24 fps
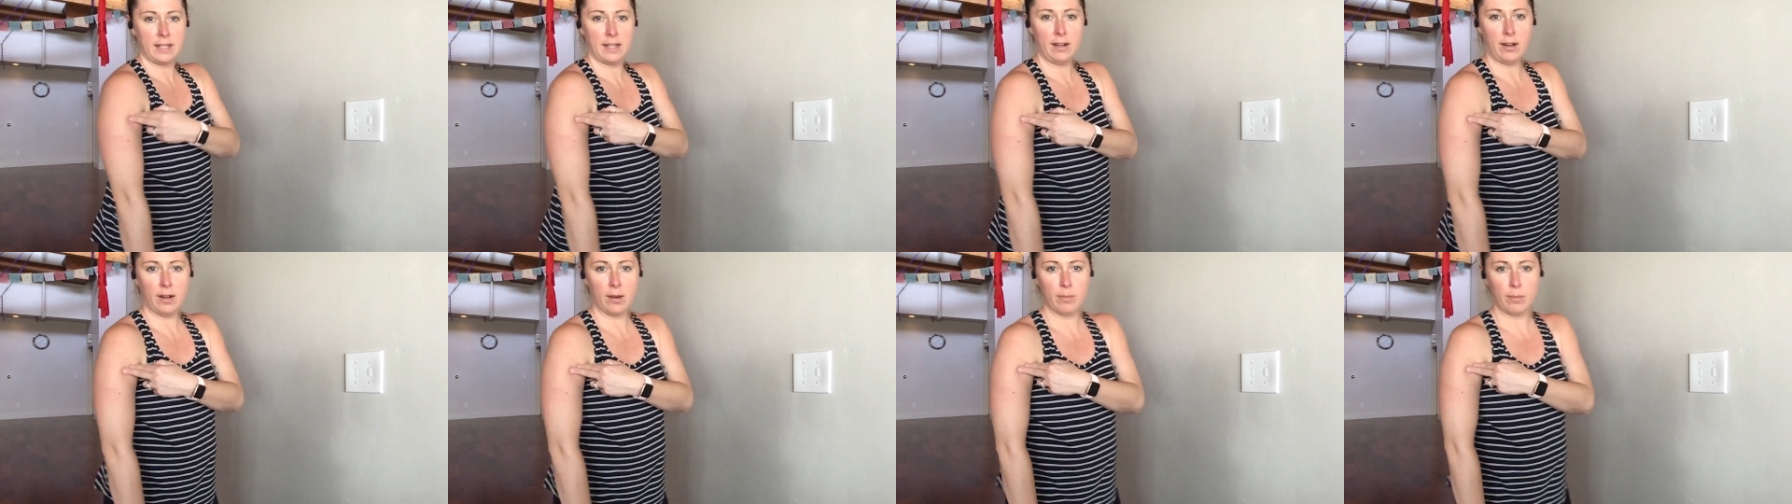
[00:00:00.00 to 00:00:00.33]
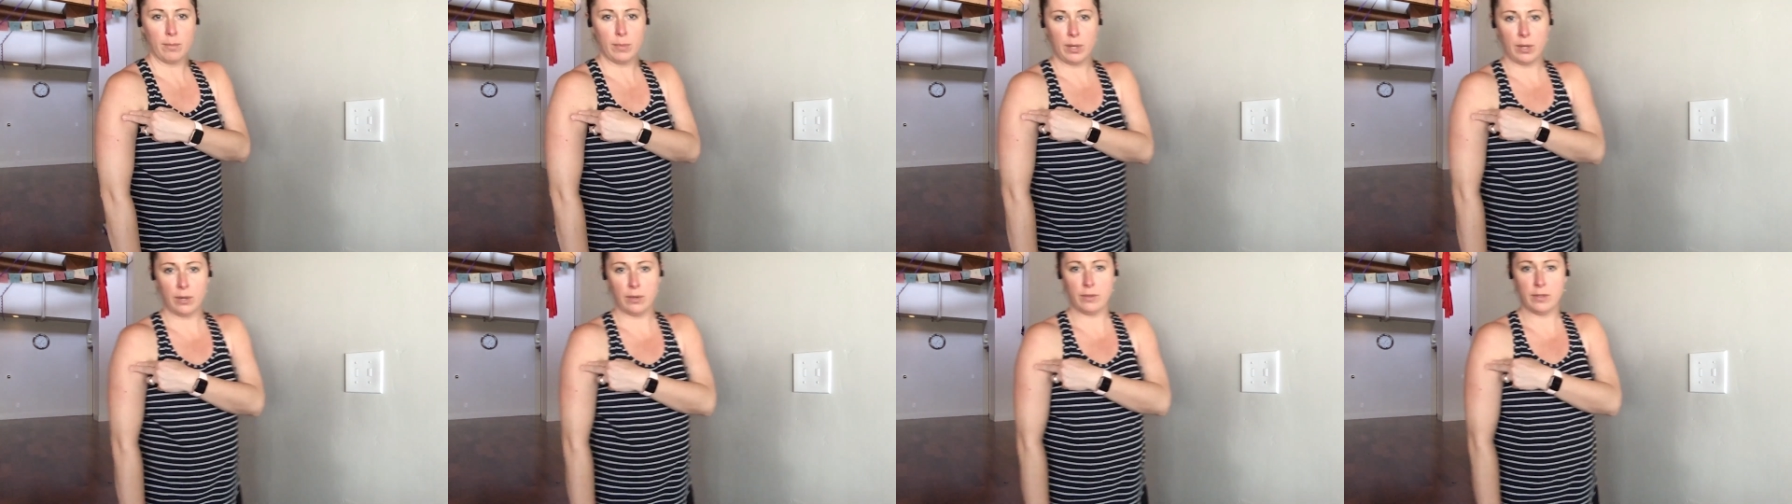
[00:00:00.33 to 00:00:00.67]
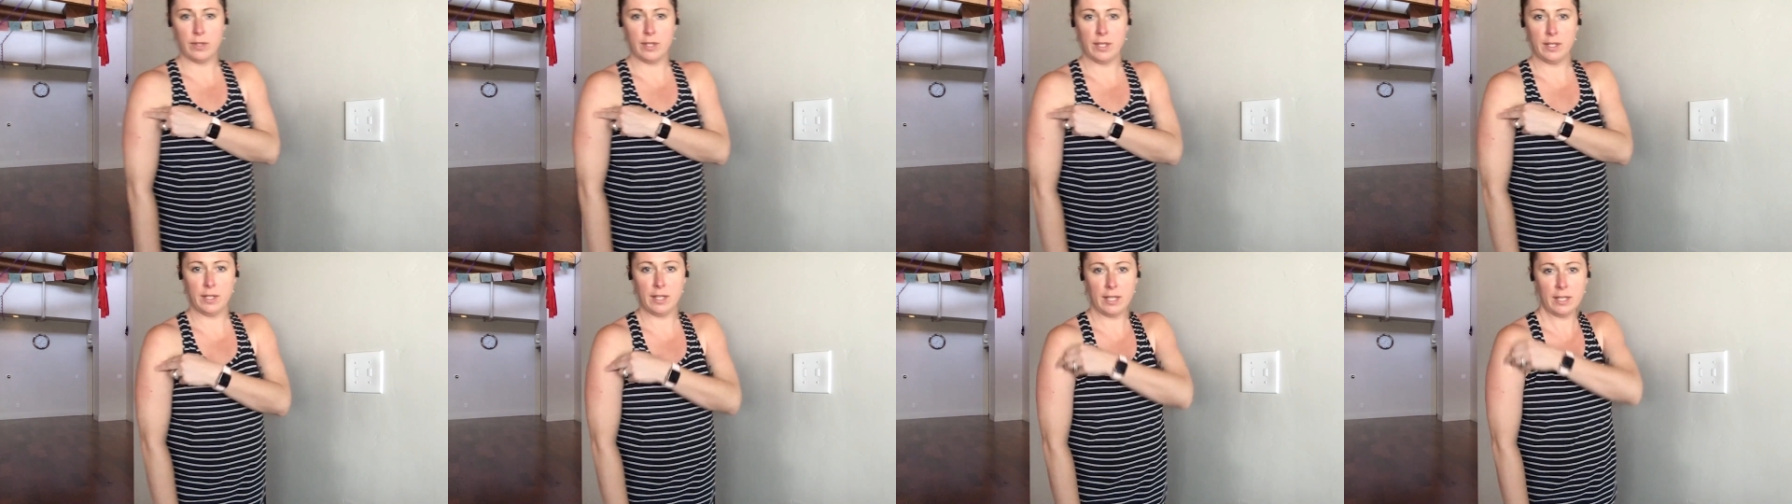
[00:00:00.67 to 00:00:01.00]
the arm
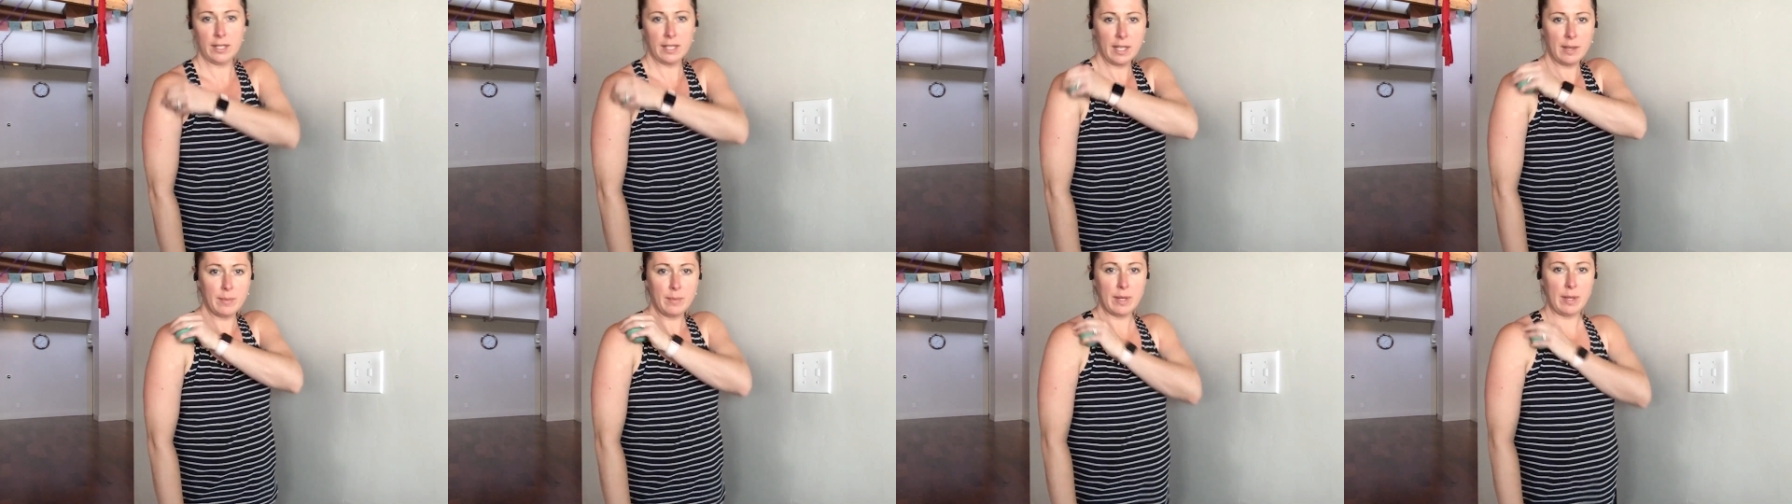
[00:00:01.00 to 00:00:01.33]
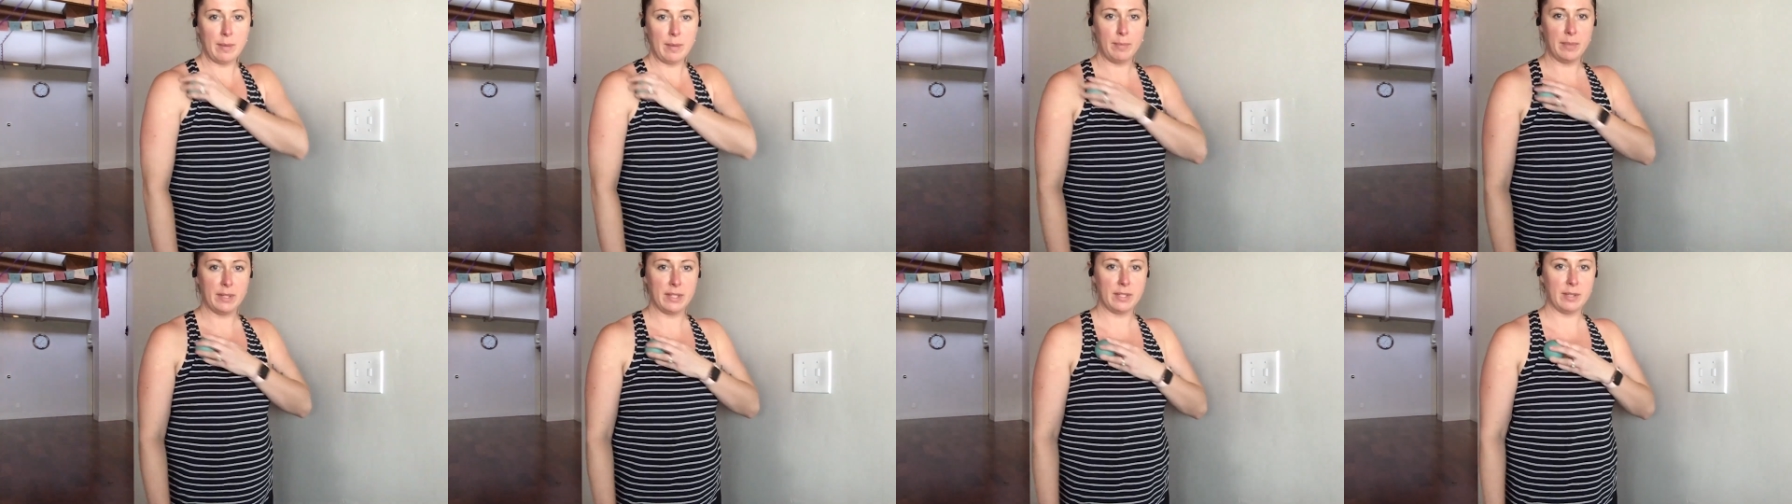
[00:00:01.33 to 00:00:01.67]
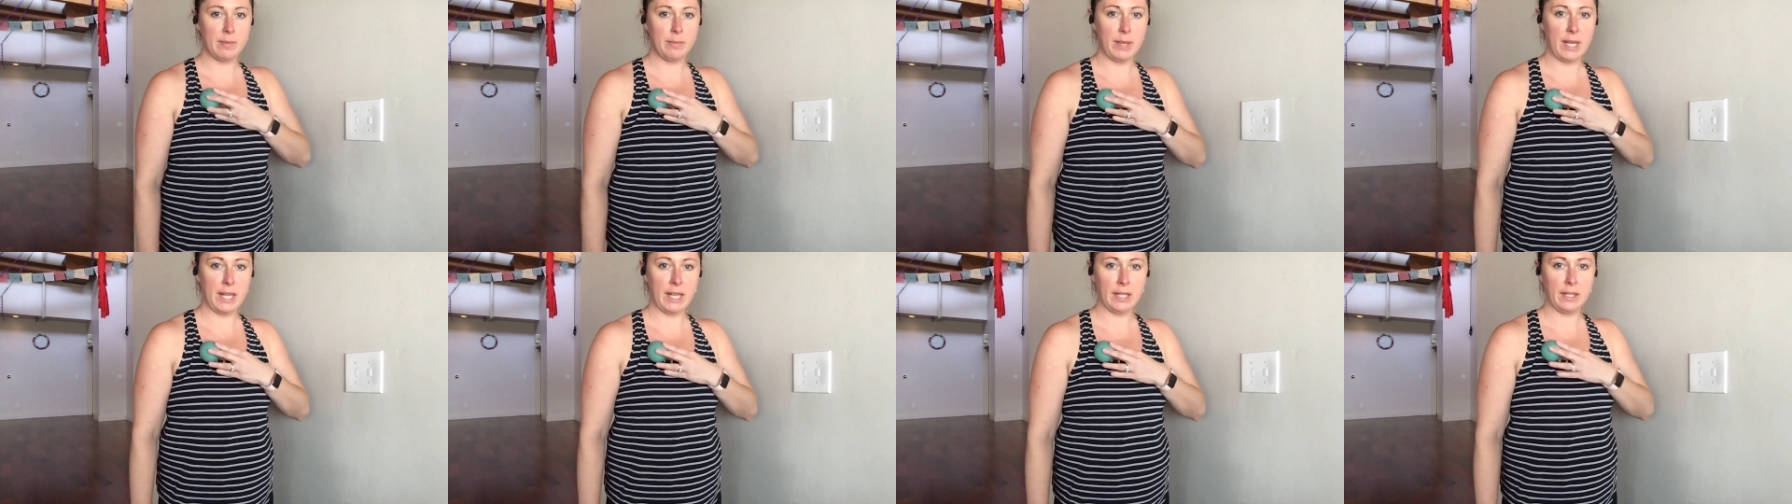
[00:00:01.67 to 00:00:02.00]
bone and not coming up
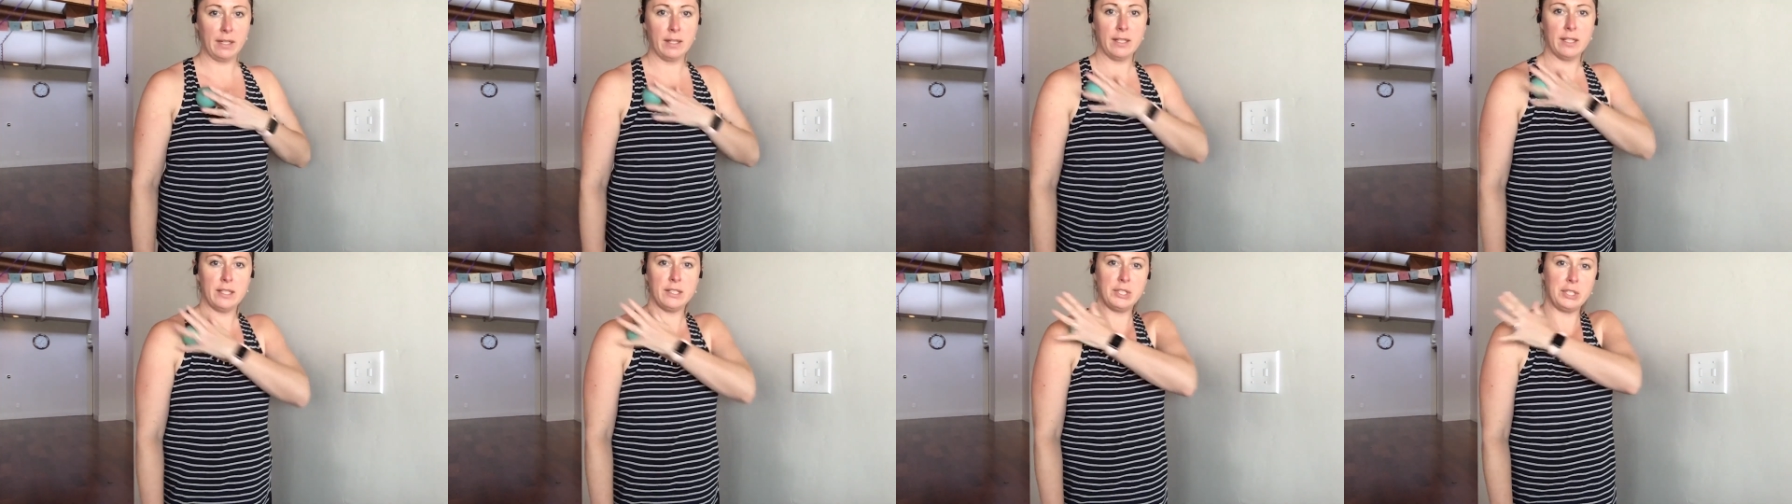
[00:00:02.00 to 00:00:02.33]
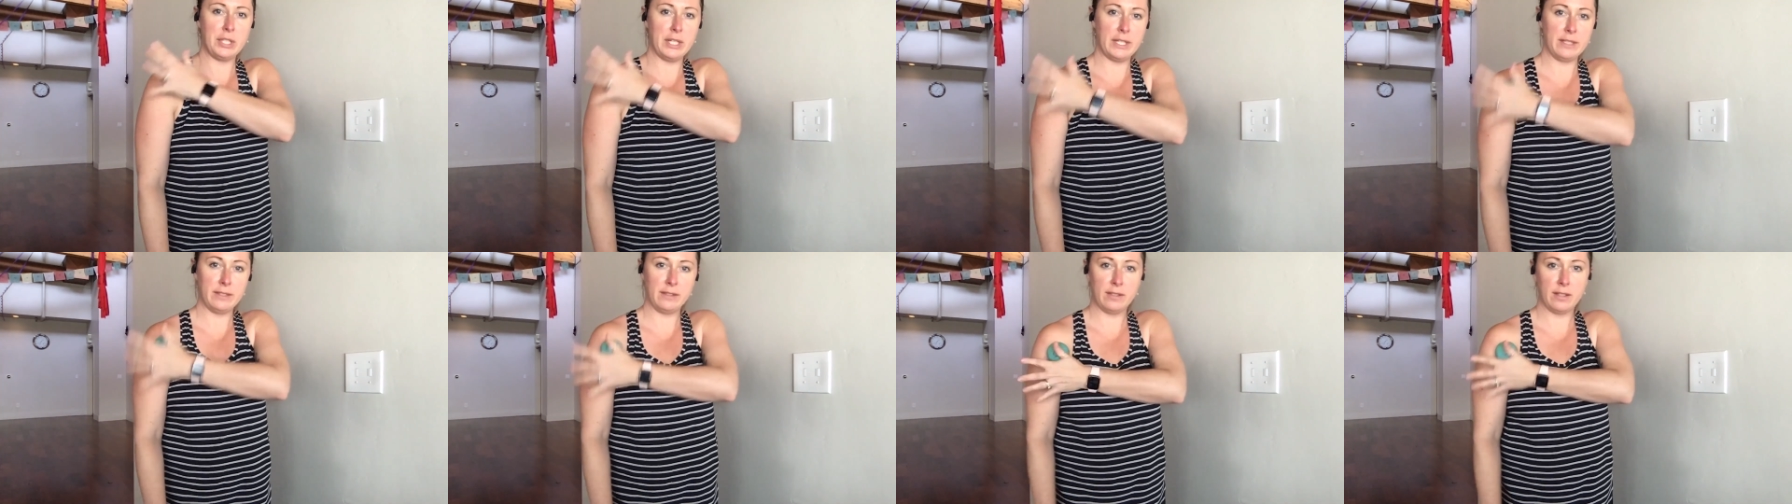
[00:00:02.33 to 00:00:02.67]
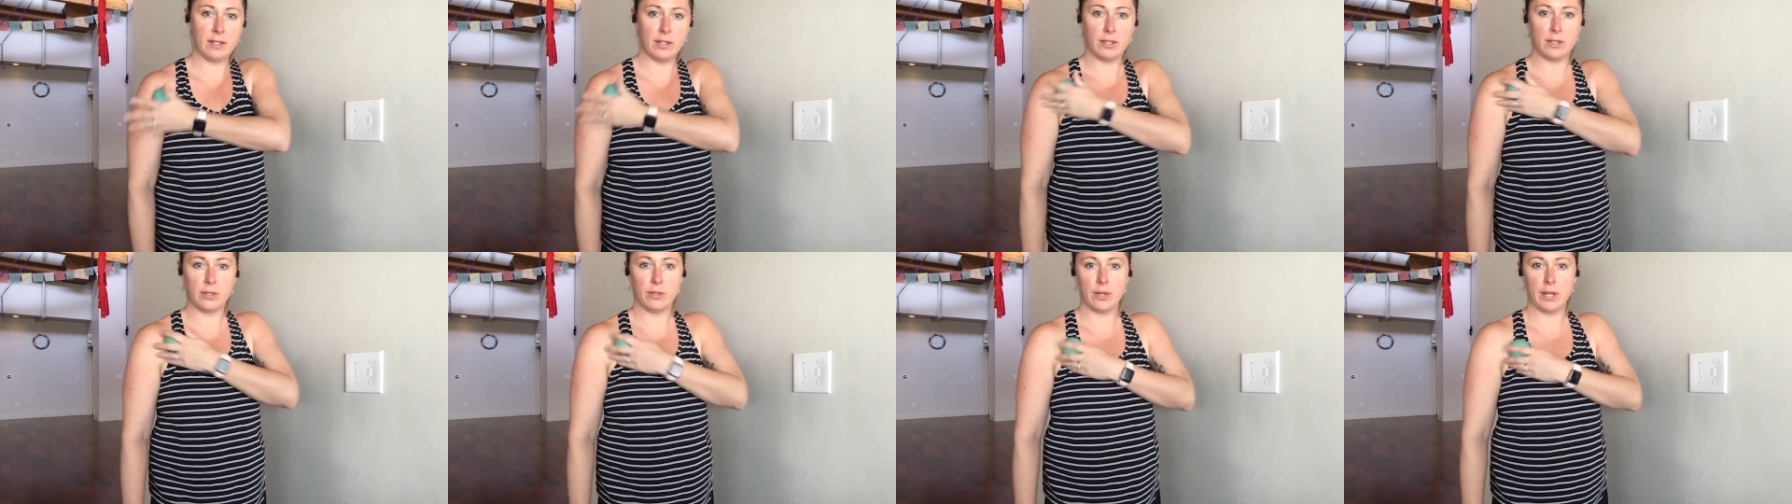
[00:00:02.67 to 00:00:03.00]
into pec and
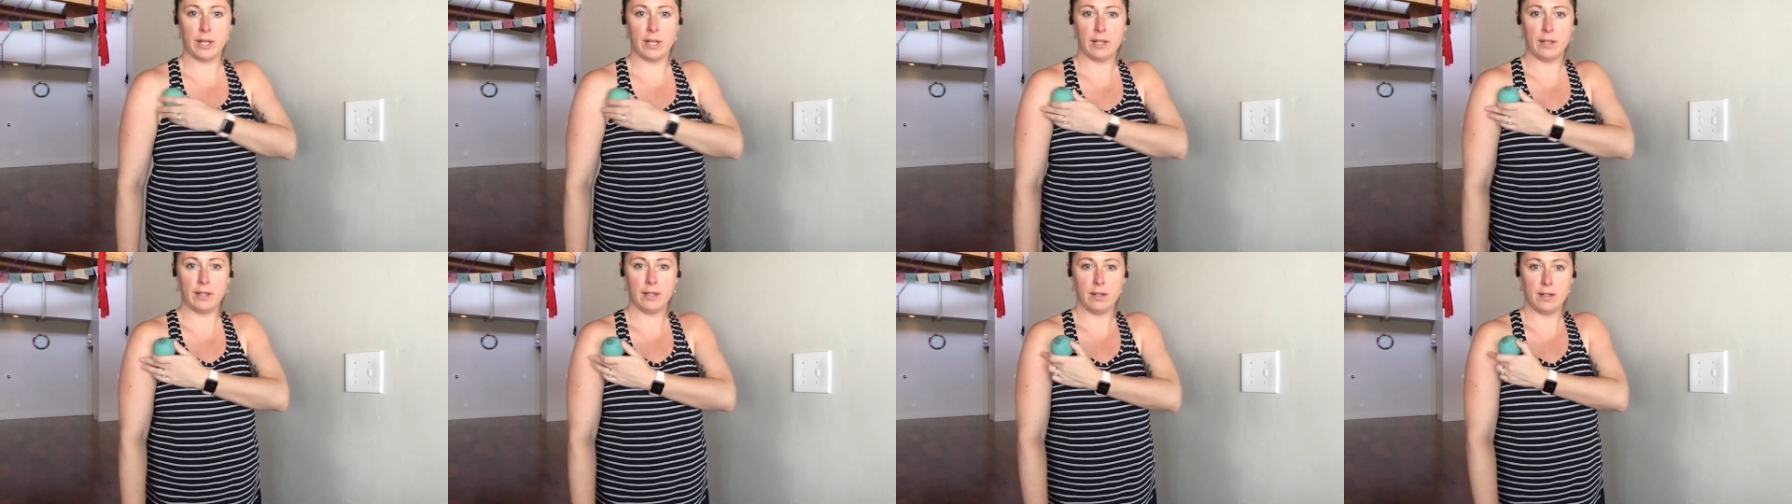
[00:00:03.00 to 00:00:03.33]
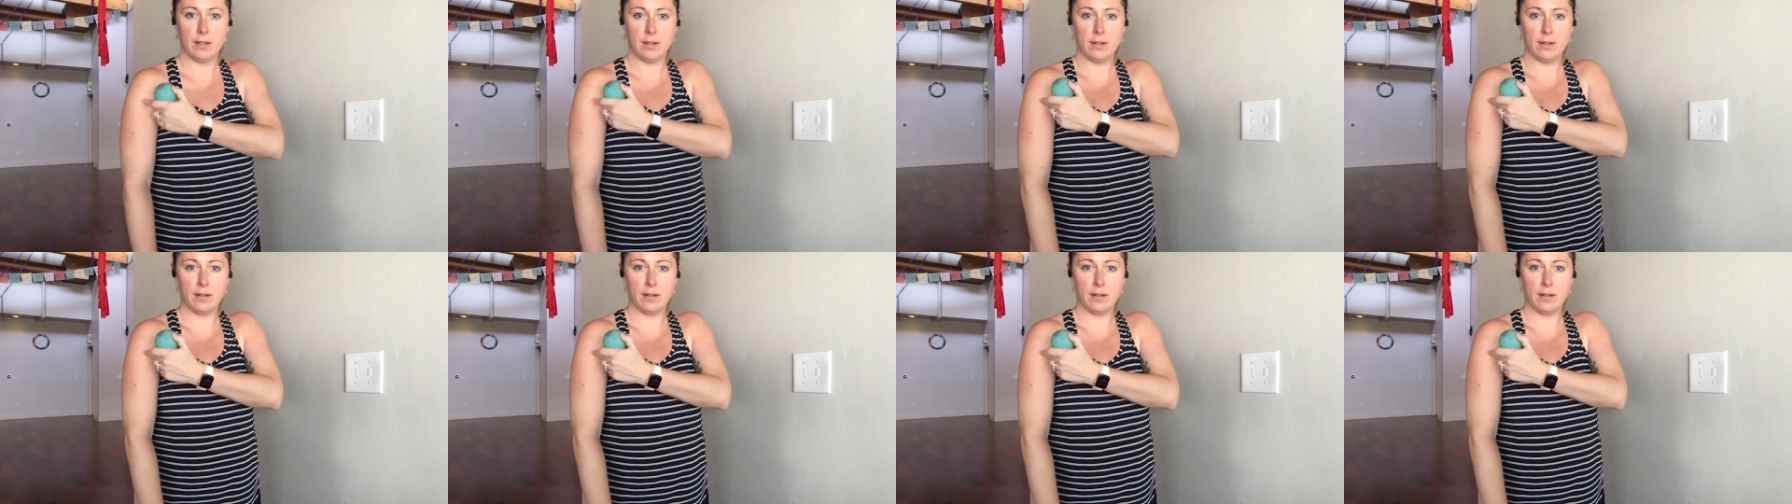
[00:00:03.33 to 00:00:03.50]
chest territory.